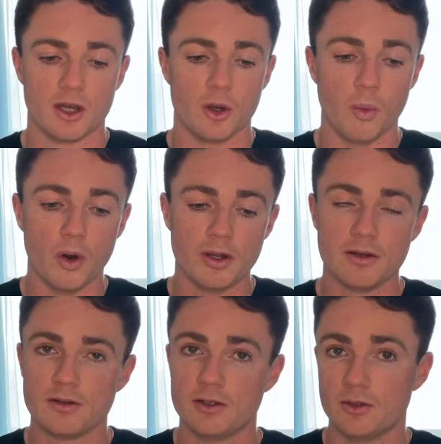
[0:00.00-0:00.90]
one,
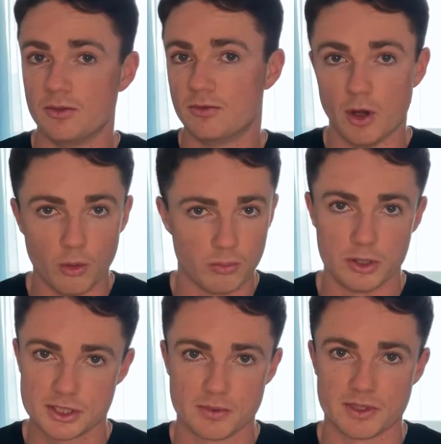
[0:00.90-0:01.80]
you don't
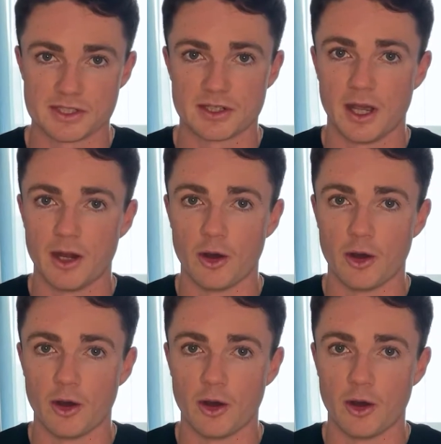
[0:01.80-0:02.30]
push them to sign